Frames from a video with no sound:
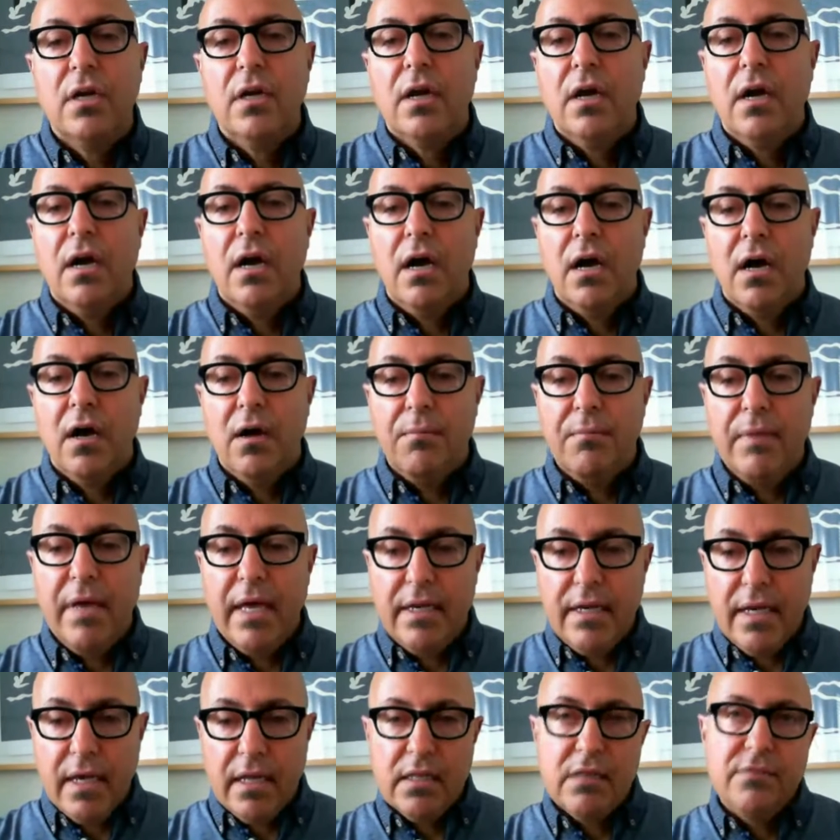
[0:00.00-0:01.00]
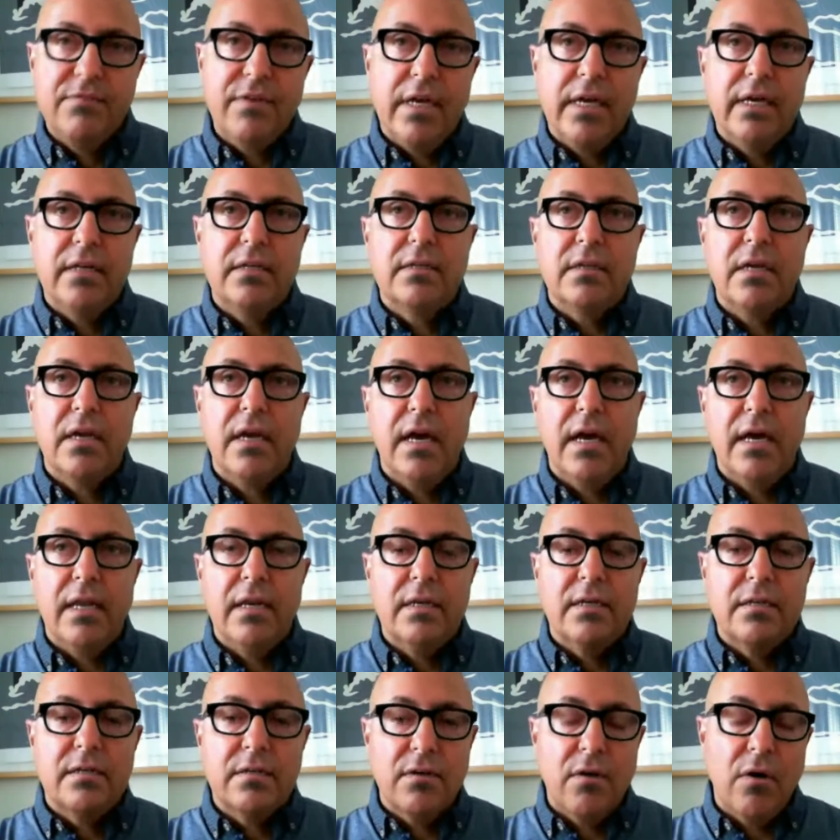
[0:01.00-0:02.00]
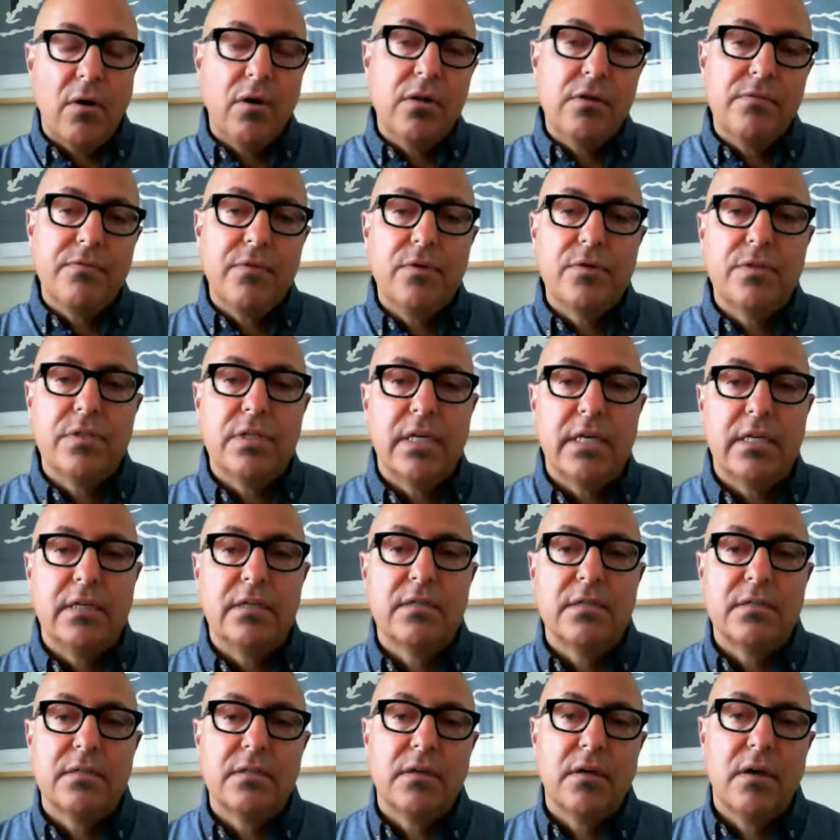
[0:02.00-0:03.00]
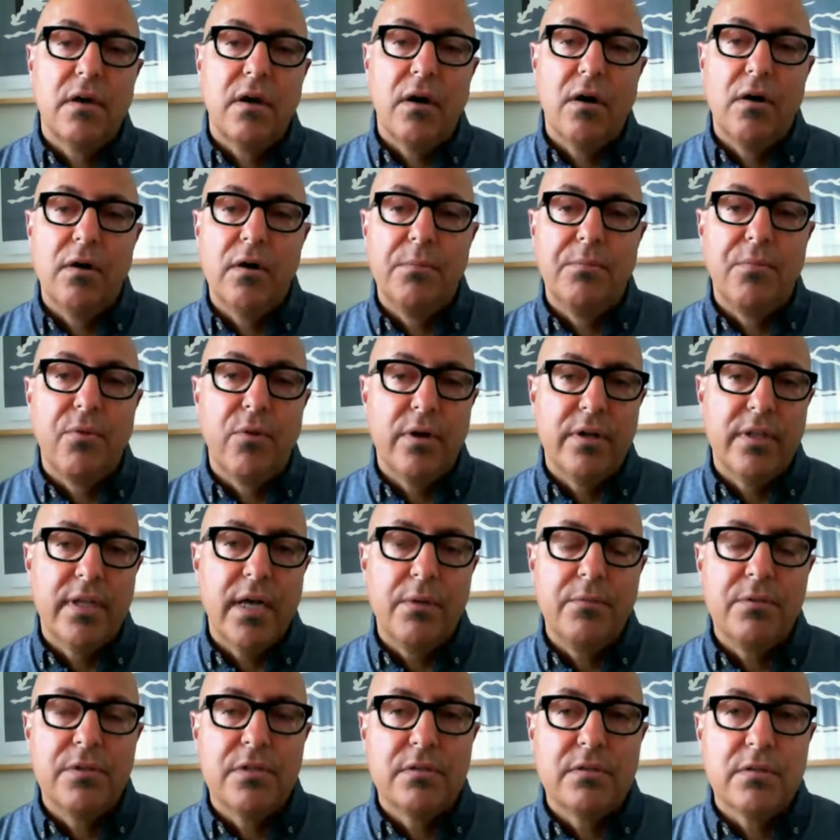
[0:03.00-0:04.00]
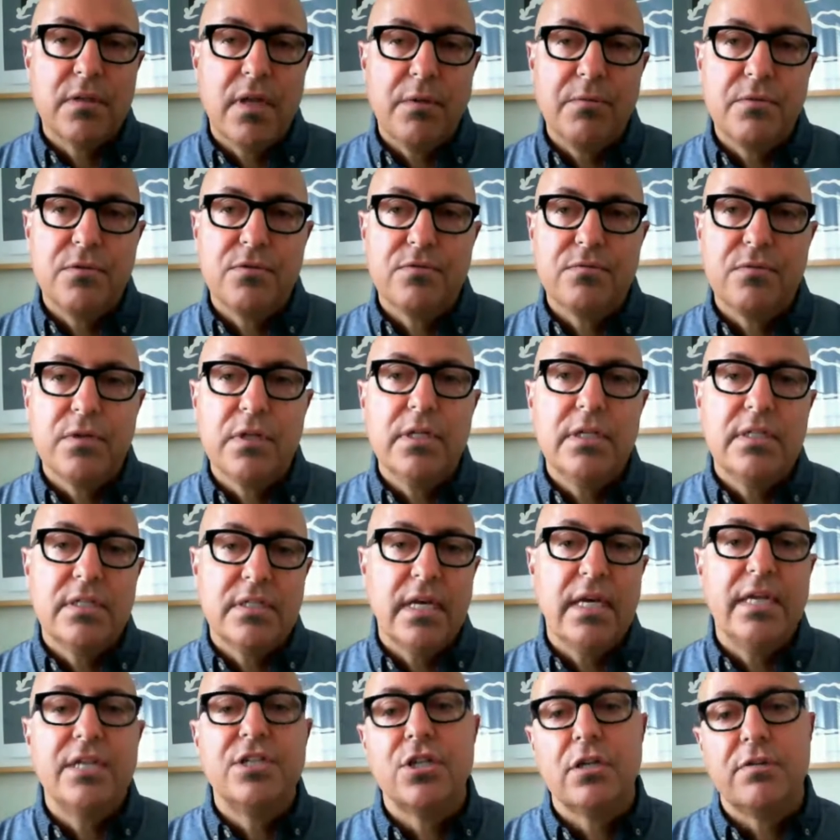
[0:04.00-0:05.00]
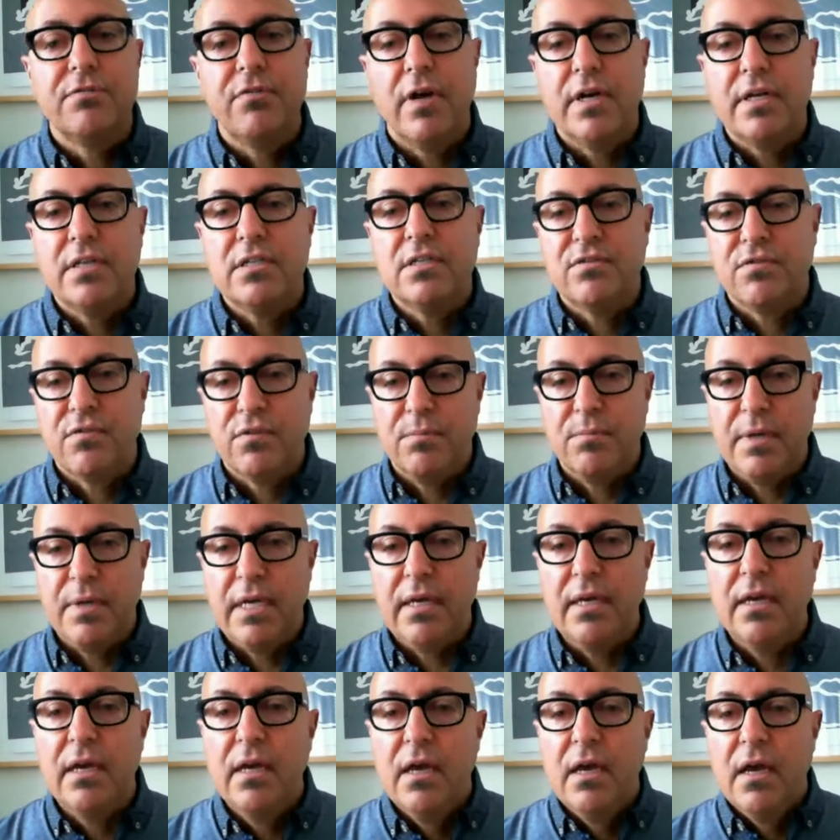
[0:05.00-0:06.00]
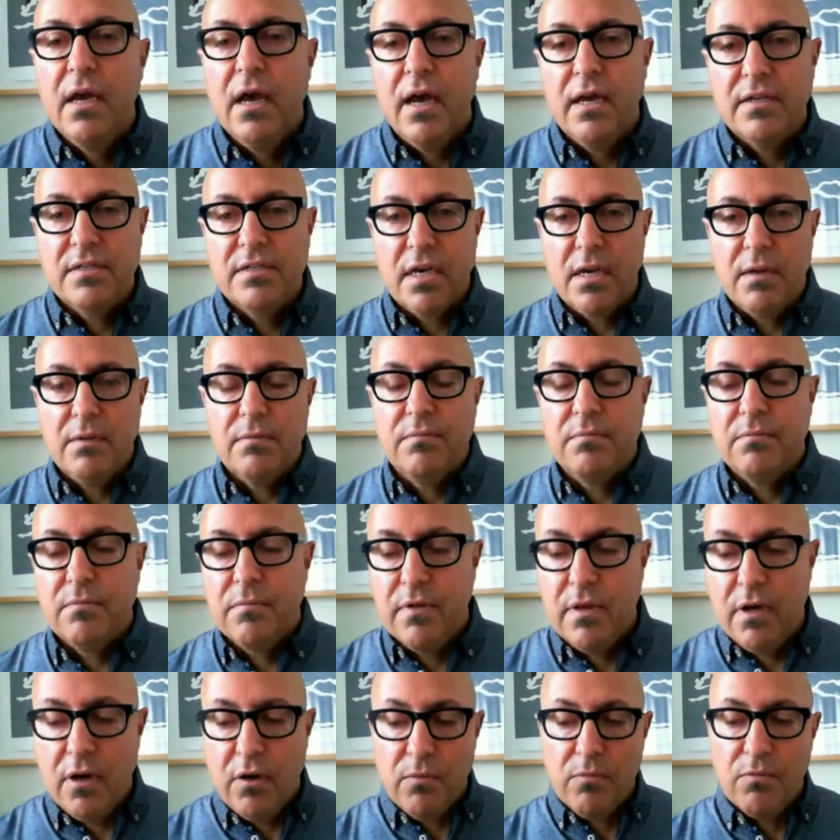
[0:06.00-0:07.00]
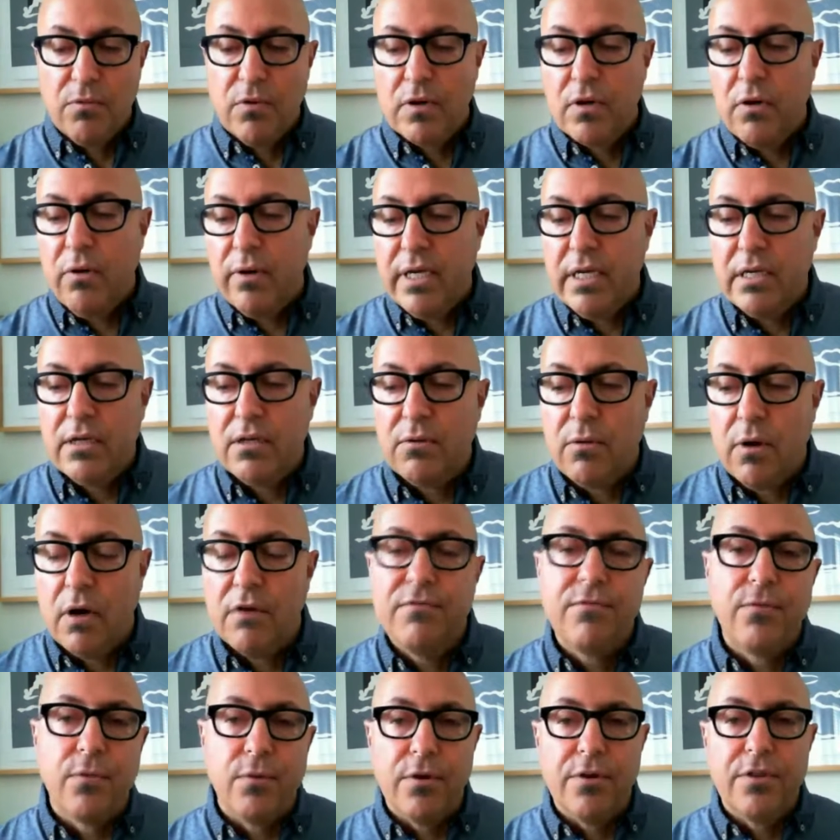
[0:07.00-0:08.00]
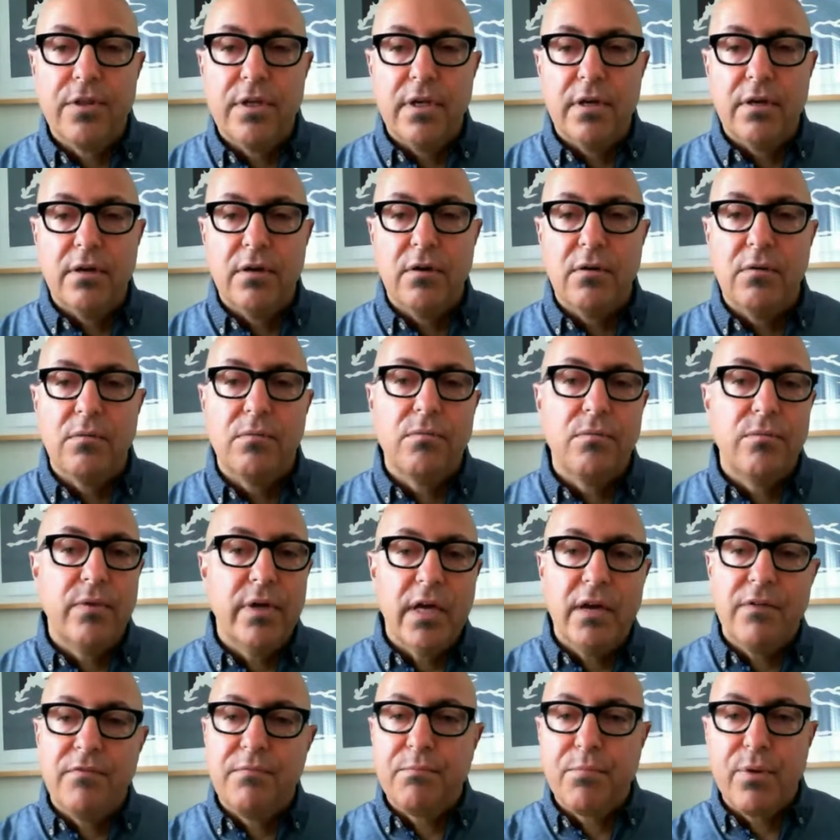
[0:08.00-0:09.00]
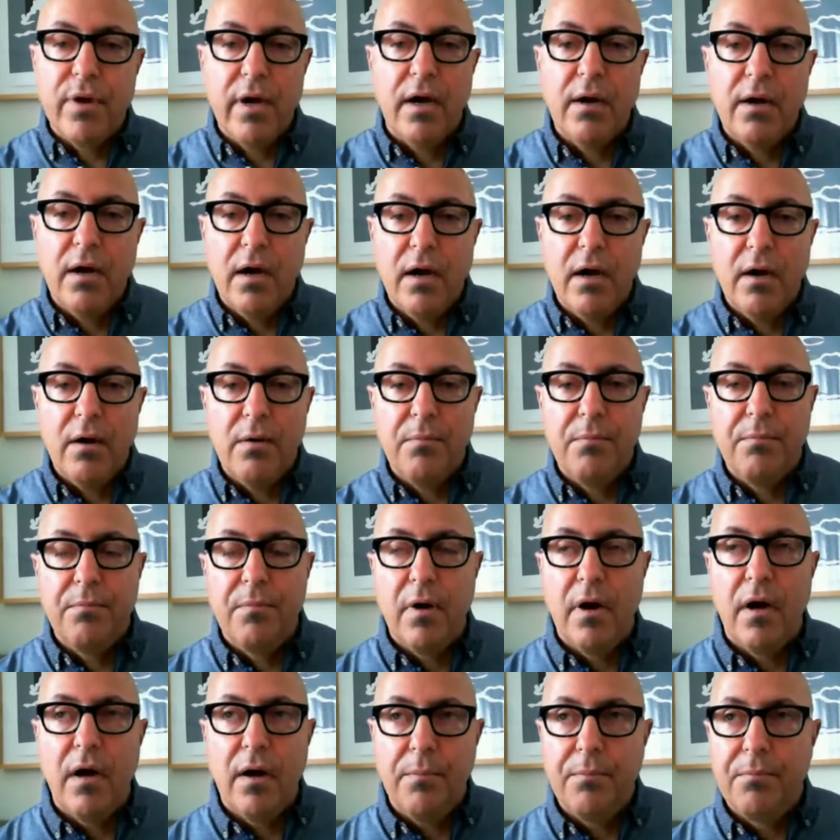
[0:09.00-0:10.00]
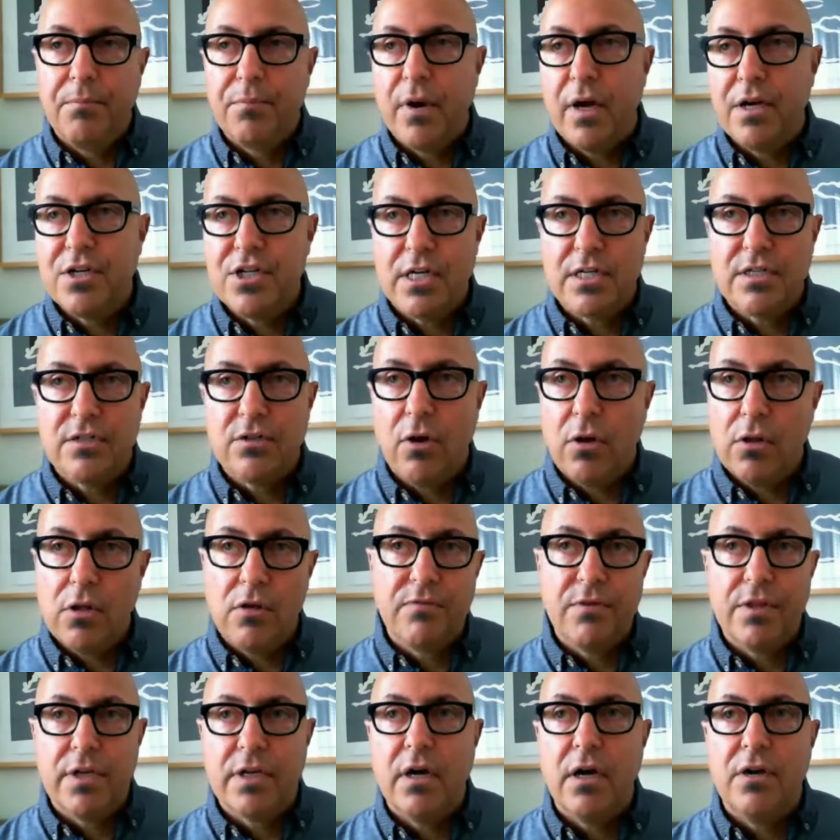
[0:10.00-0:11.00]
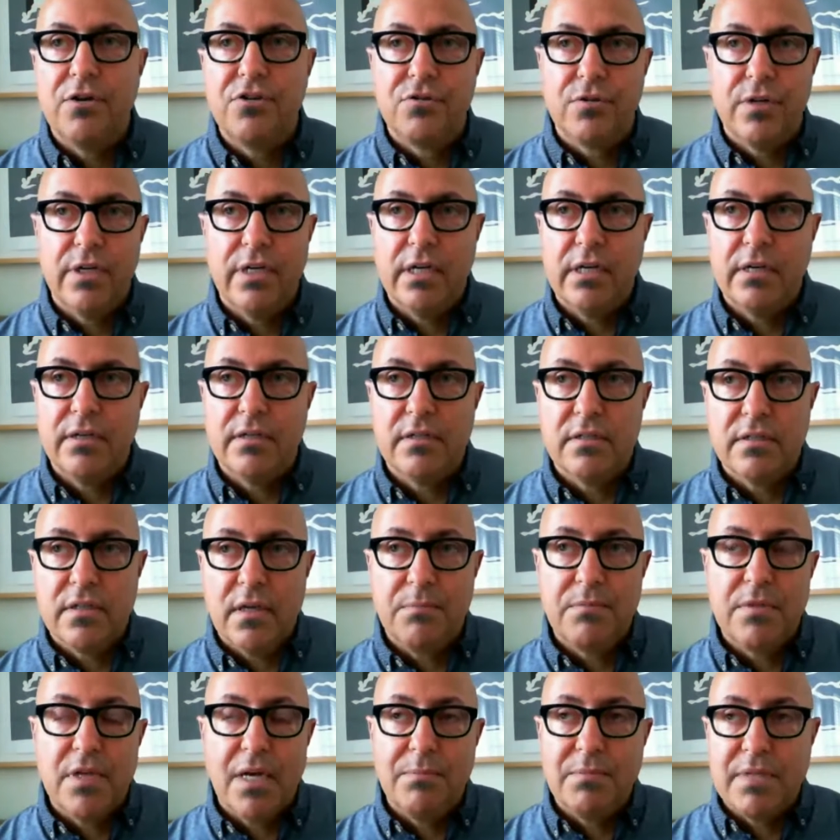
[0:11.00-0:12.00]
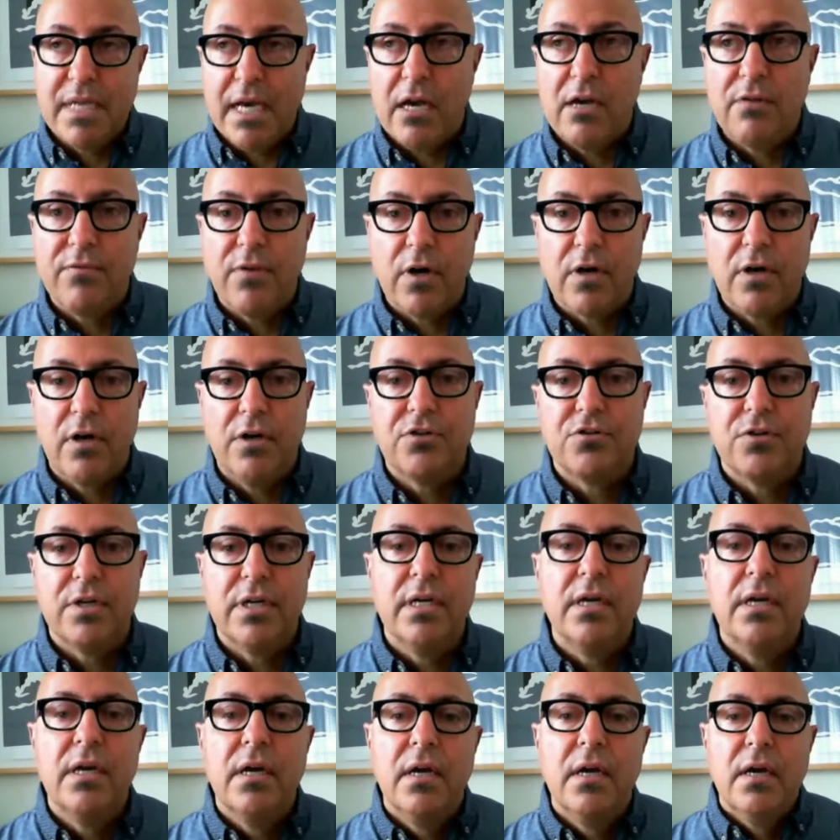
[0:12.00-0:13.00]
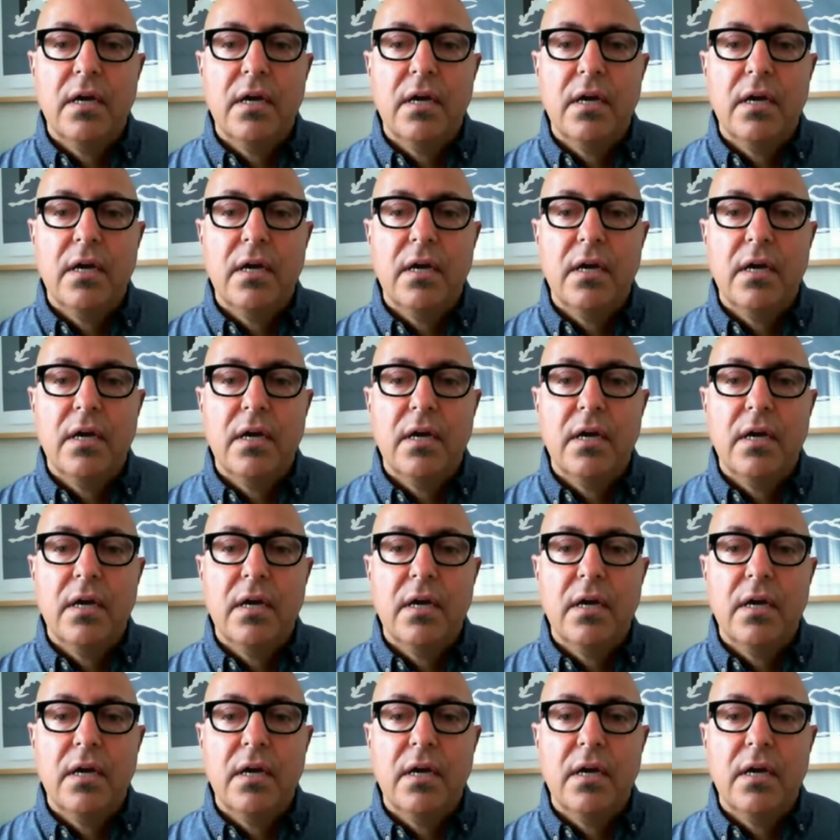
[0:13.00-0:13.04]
and elevate, and all of those things are important. That was really sage advice for me as we're going into our 4th year. We have projects all over the country and sometimes out of our country.